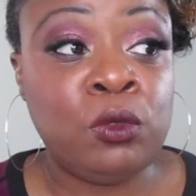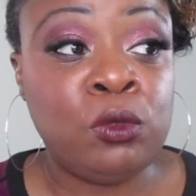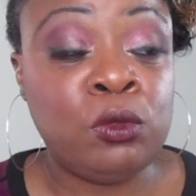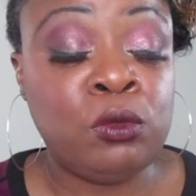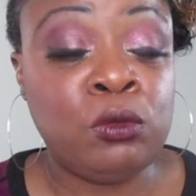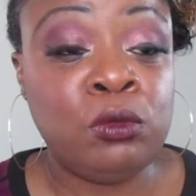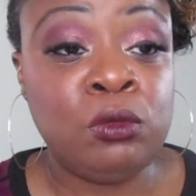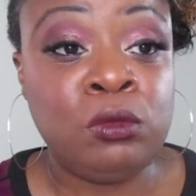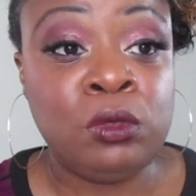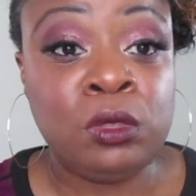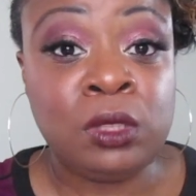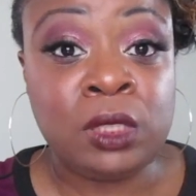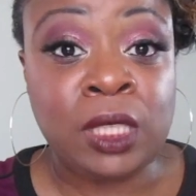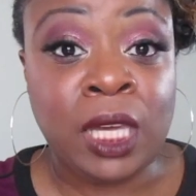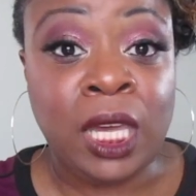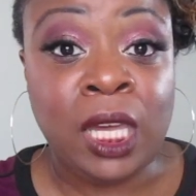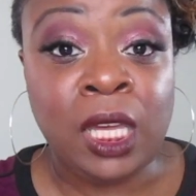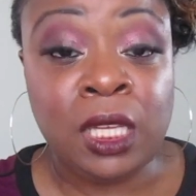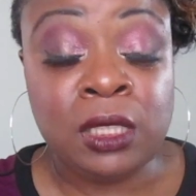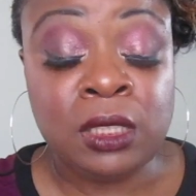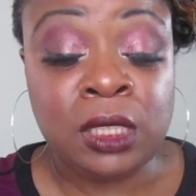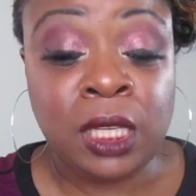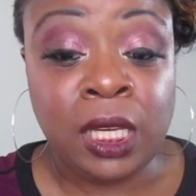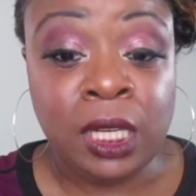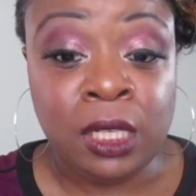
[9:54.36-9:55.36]
who
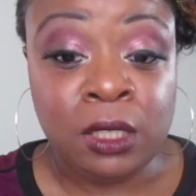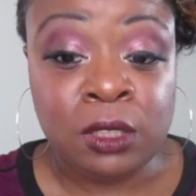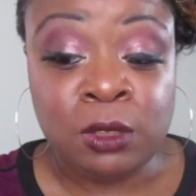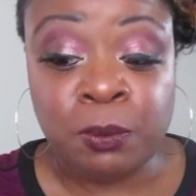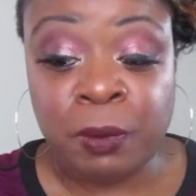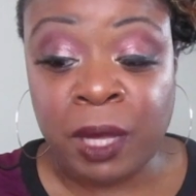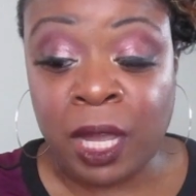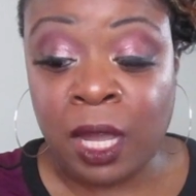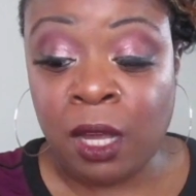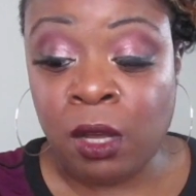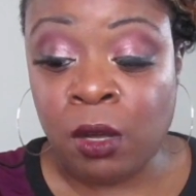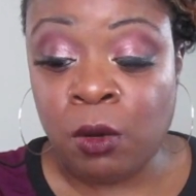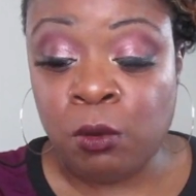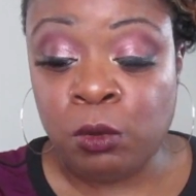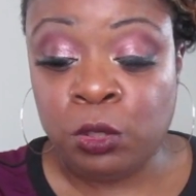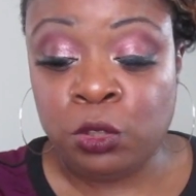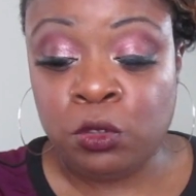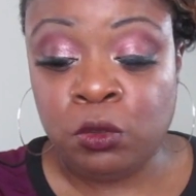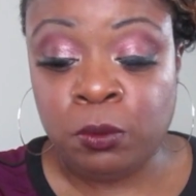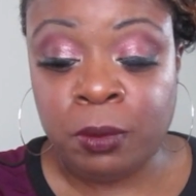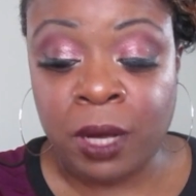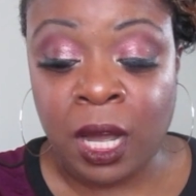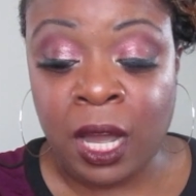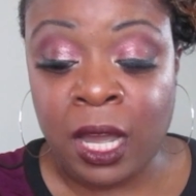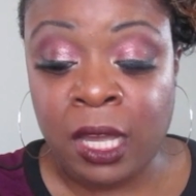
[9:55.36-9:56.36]
scales back on what
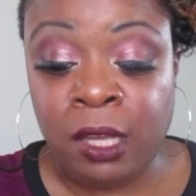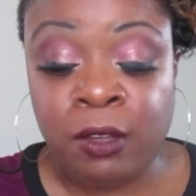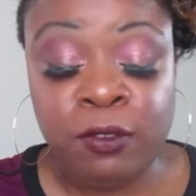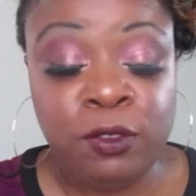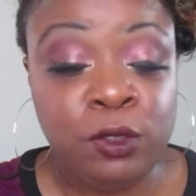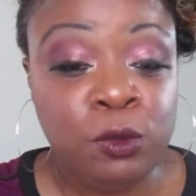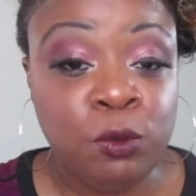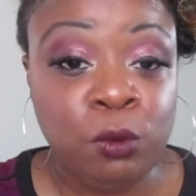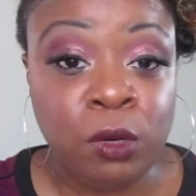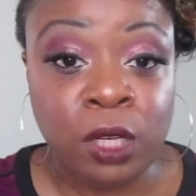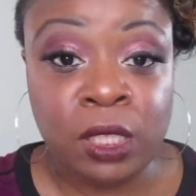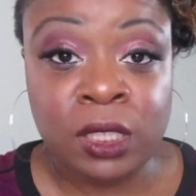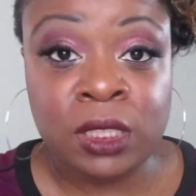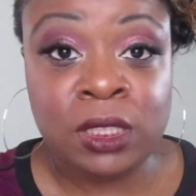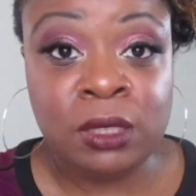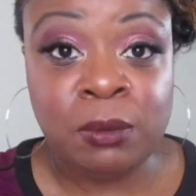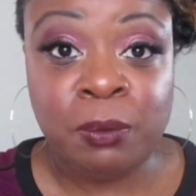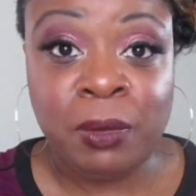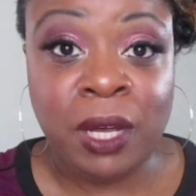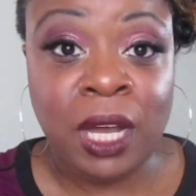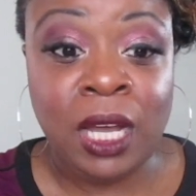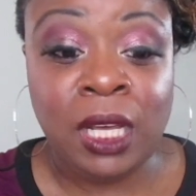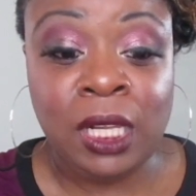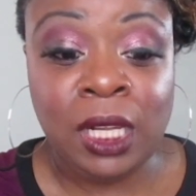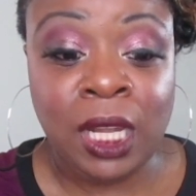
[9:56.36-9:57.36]
you buy, if you wanted to
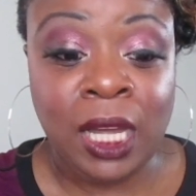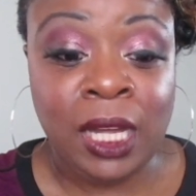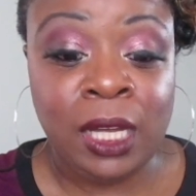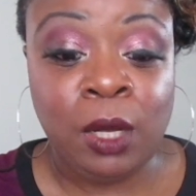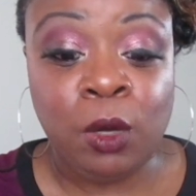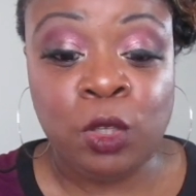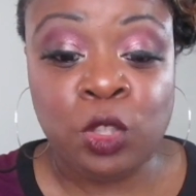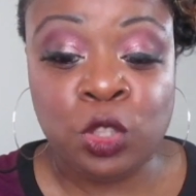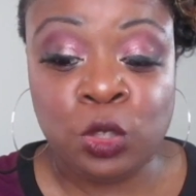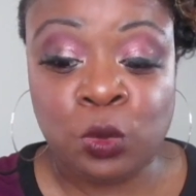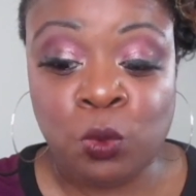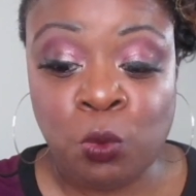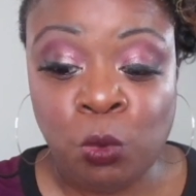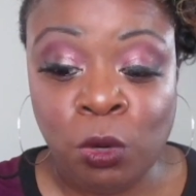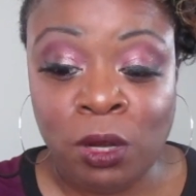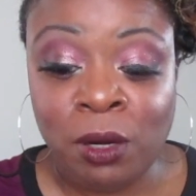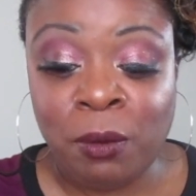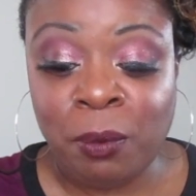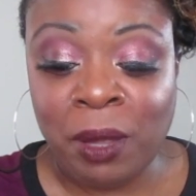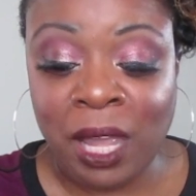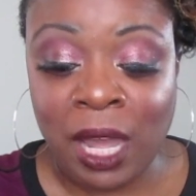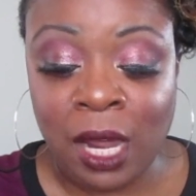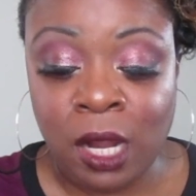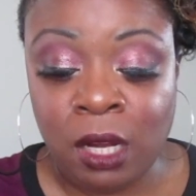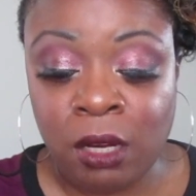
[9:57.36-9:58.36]
buy like just one
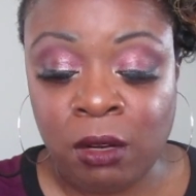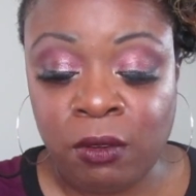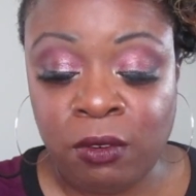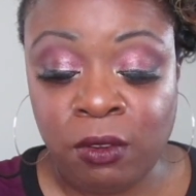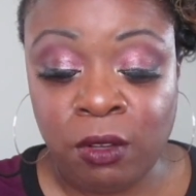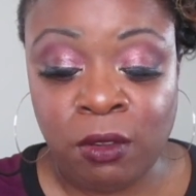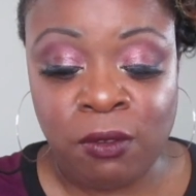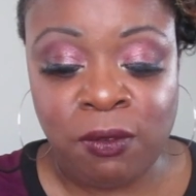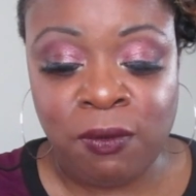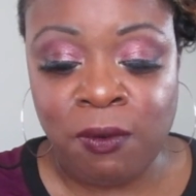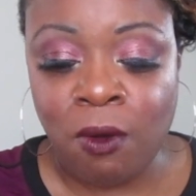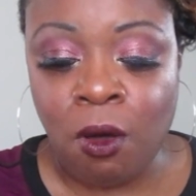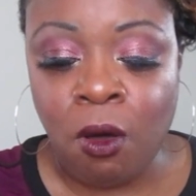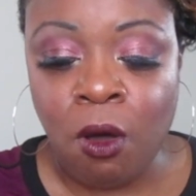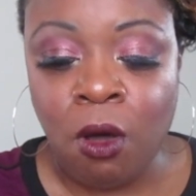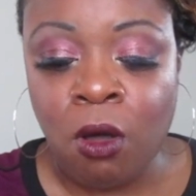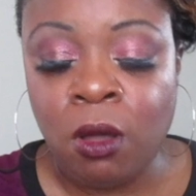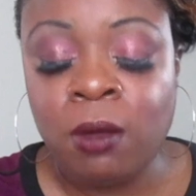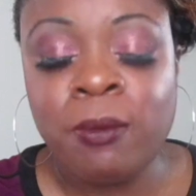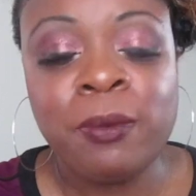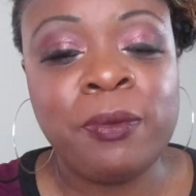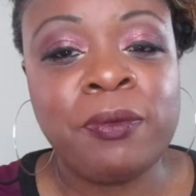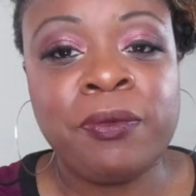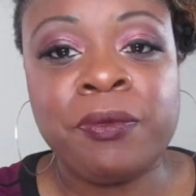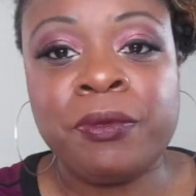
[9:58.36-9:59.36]
palette for the fall,
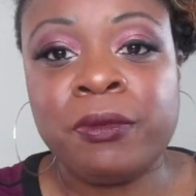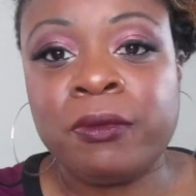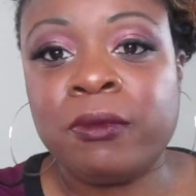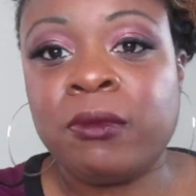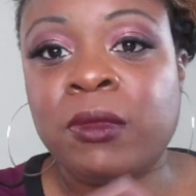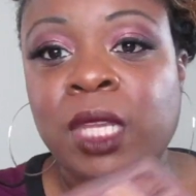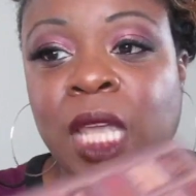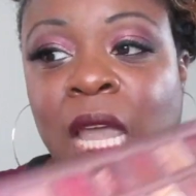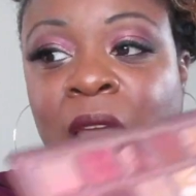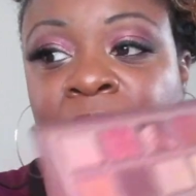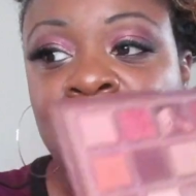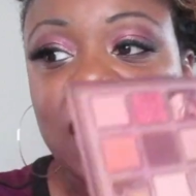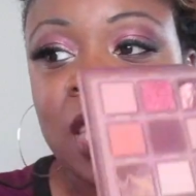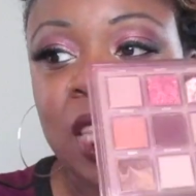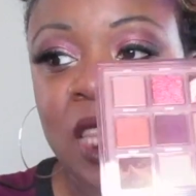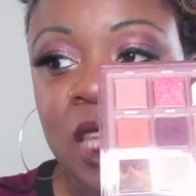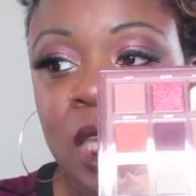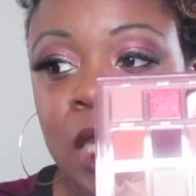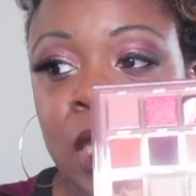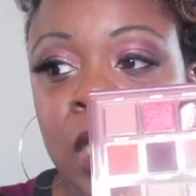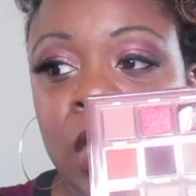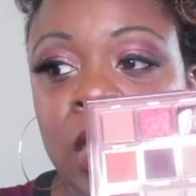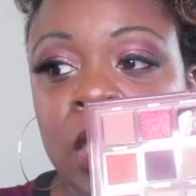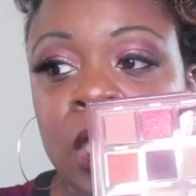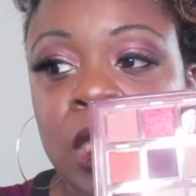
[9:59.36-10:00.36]
I
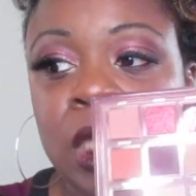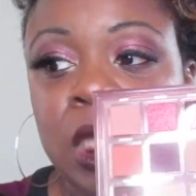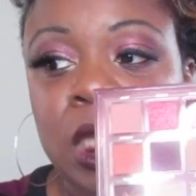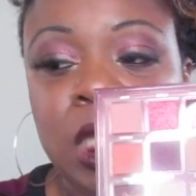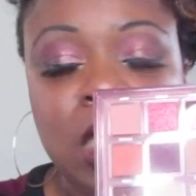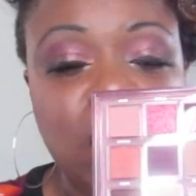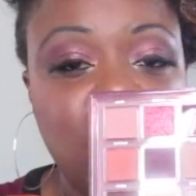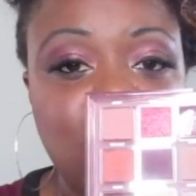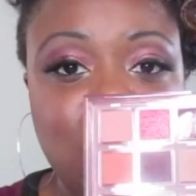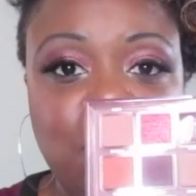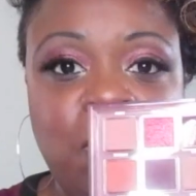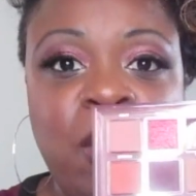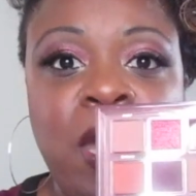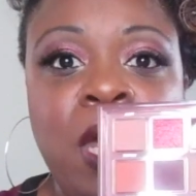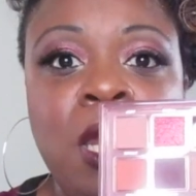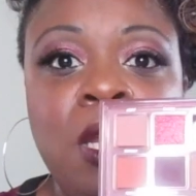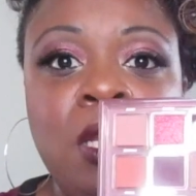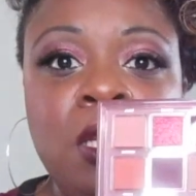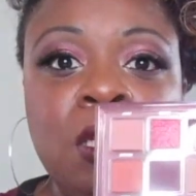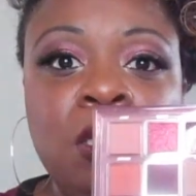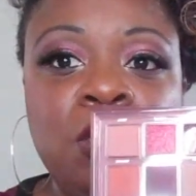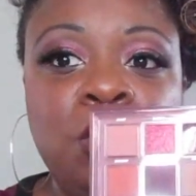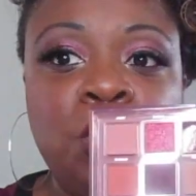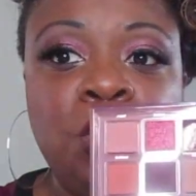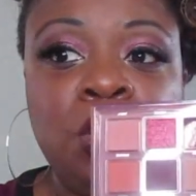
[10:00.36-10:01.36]
think this
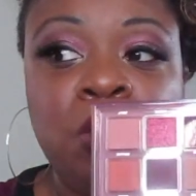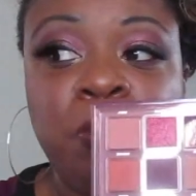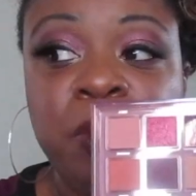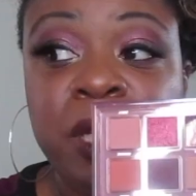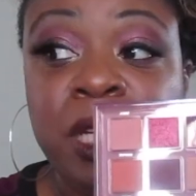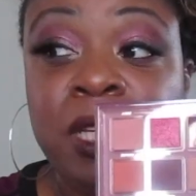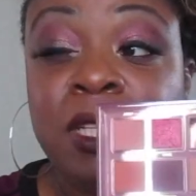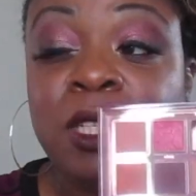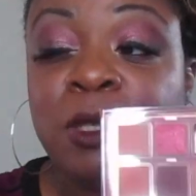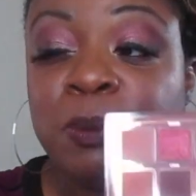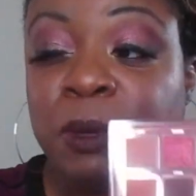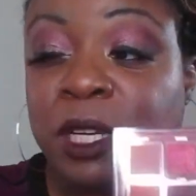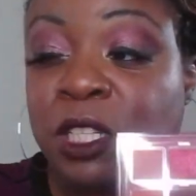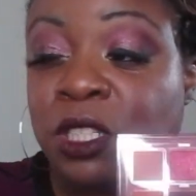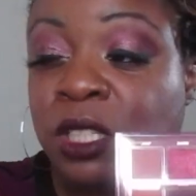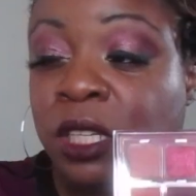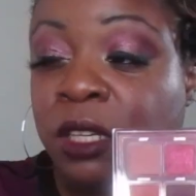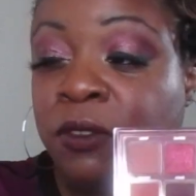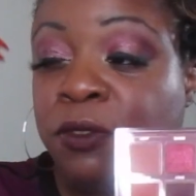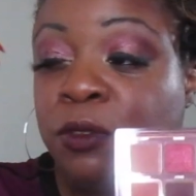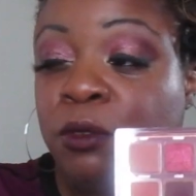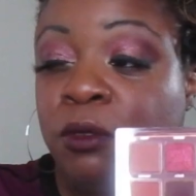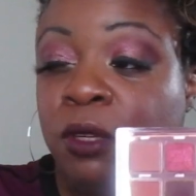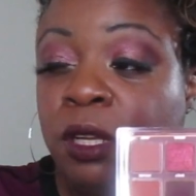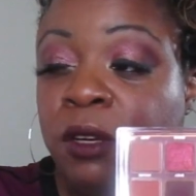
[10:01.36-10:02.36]
palette should be it. Especially
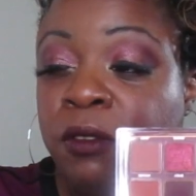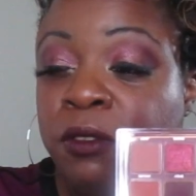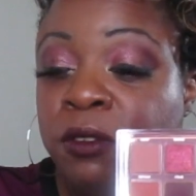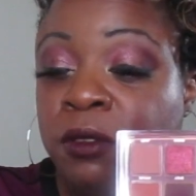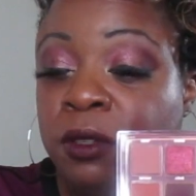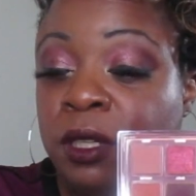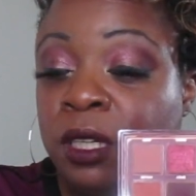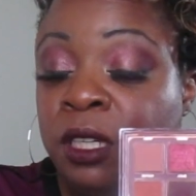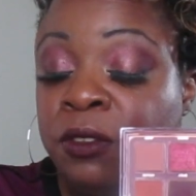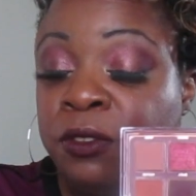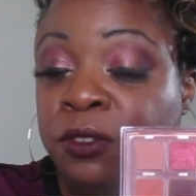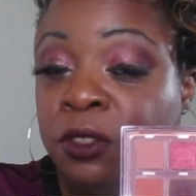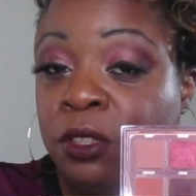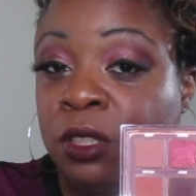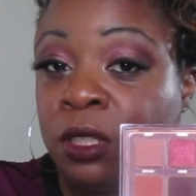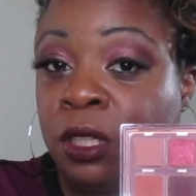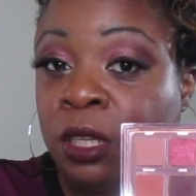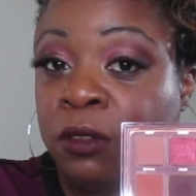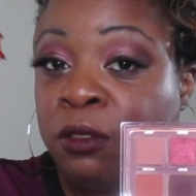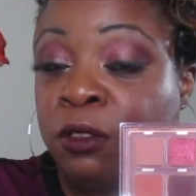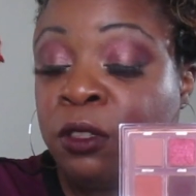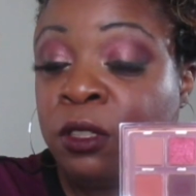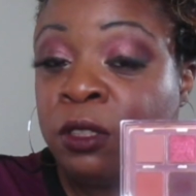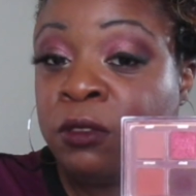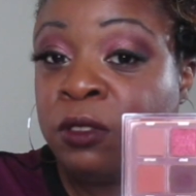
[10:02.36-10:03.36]
if you're a
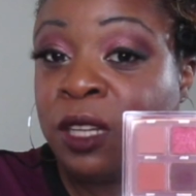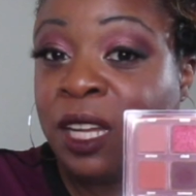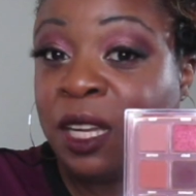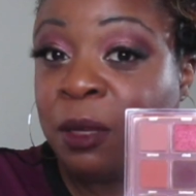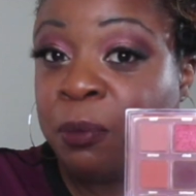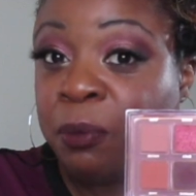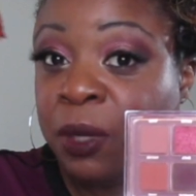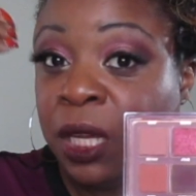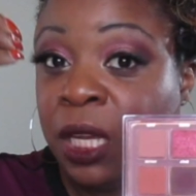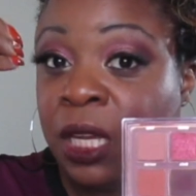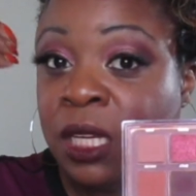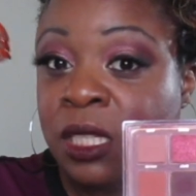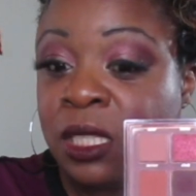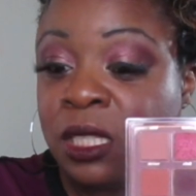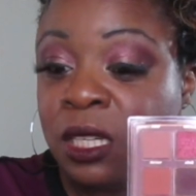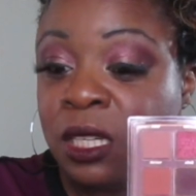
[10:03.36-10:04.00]
lover of like pinks